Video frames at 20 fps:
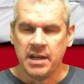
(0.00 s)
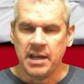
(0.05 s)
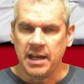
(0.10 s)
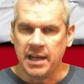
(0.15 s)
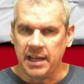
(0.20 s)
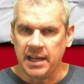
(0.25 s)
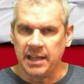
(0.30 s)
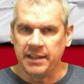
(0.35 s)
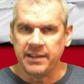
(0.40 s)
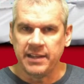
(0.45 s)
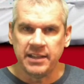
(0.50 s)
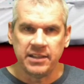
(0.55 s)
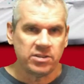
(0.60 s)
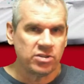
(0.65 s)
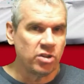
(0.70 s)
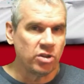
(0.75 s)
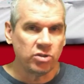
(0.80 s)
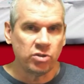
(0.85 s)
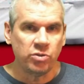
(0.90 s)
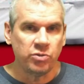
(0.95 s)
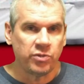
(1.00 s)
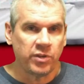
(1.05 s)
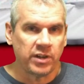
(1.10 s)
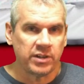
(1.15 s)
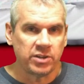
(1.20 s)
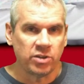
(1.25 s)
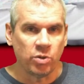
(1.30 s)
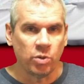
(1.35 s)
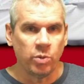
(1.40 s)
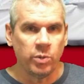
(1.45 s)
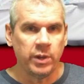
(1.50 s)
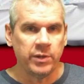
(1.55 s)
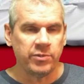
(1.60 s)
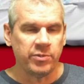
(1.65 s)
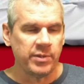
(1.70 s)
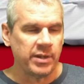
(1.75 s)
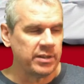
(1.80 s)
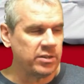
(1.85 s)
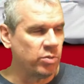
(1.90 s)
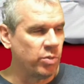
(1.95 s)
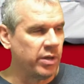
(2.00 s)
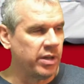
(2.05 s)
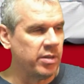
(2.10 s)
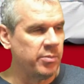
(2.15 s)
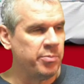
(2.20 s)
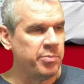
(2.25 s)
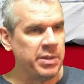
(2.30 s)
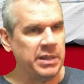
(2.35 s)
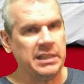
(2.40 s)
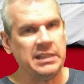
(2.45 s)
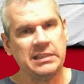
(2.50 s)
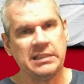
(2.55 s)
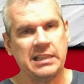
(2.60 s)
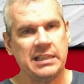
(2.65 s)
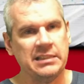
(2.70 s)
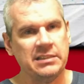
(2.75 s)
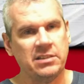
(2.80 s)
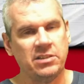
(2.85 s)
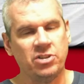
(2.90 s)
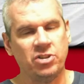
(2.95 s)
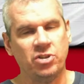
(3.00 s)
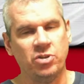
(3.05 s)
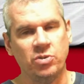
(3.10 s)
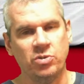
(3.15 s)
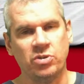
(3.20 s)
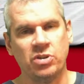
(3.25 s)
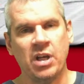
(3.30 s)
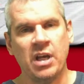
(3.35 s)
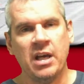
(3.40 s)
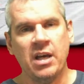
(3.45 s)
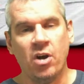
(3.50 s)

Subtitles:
And then it's not too far to go away from that to one of the biggest hits of shoes